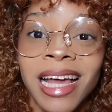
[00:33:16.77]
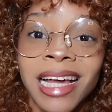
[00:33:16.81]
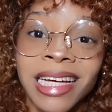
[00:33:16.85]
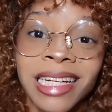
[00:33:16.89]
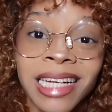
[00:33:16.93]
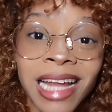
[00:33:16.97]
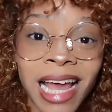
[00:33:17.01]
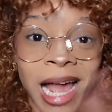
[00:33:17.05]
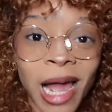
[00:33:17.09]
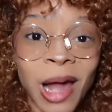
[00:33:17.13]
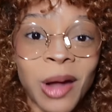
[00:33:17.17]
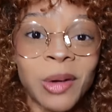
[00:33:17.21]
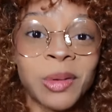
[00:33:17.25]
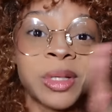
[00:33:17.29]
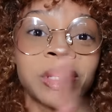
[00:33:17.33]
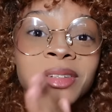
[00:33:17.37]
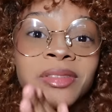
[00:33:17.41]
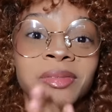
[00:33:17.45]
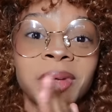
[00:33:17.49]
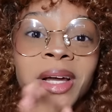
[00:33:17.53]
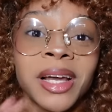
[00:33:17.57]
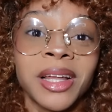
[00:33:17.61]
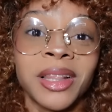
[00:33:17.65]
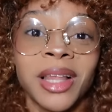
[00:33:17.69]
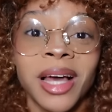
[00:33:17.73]
an hour of
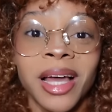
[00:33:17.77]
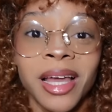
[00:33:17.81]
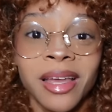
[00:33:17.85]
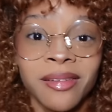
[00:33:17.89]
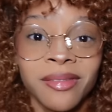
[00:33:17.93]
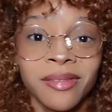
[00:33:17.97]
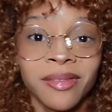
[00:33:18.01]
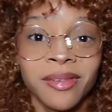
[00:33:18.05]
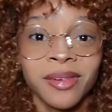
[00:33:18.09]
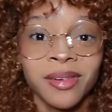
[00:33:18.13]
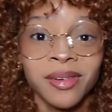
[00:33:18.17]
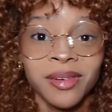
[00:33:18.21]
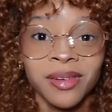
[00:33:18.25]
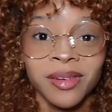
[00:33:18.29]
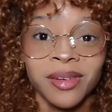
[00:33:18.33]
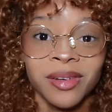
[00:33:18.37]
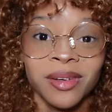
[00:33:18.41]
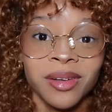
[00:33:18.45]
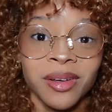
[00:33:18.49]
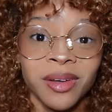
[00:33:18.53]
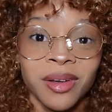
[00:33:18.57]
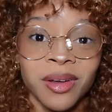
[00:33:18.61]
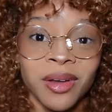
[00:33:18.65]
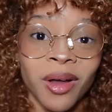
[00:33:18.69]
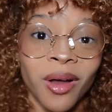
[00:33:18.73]
my life
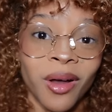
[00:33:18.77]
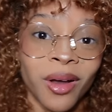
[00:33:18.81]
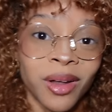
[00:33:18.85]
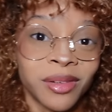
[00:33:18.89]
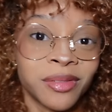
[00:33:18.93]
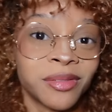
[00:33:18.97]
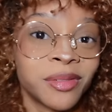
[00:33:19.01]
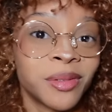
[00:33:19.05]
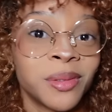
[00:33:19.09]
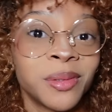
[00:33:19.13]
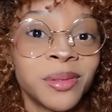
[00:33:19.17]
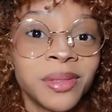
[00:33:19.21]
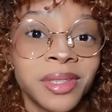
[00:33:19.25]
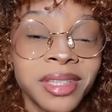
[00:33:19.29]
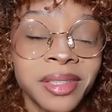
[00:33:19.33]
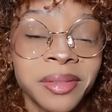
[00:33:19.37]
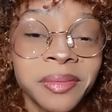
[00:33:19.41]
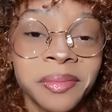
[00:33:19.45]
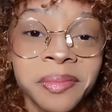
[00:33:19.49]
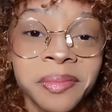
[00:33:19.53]
on food.